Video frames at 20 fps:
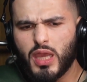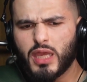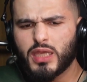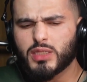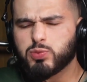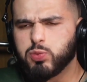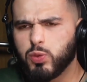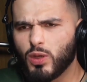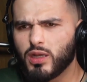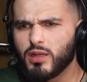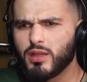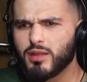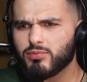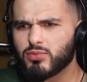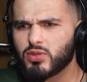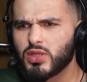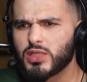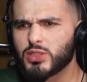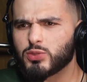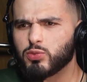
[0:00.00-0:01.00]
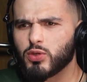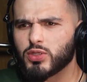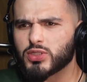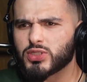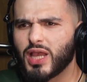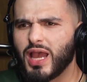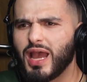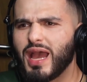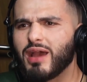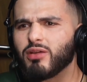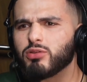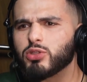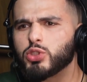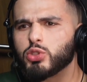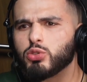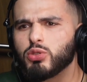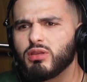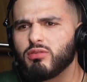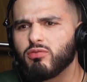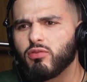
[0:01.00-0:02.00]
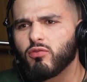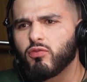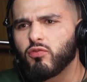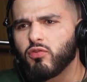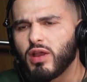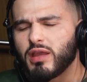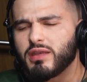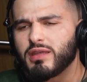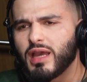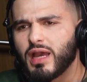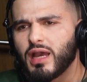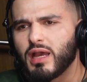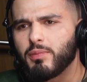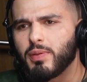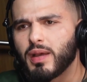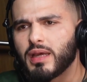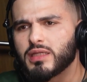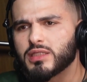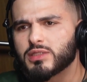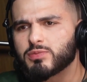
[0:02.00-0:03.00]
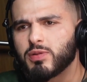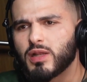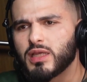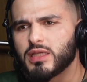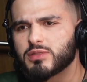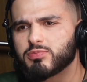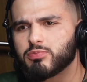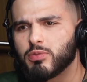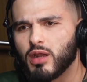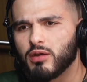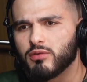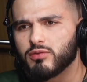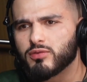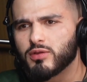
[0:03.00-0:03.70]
It's one of them things where it's like, how did you even find out about this place, bruv?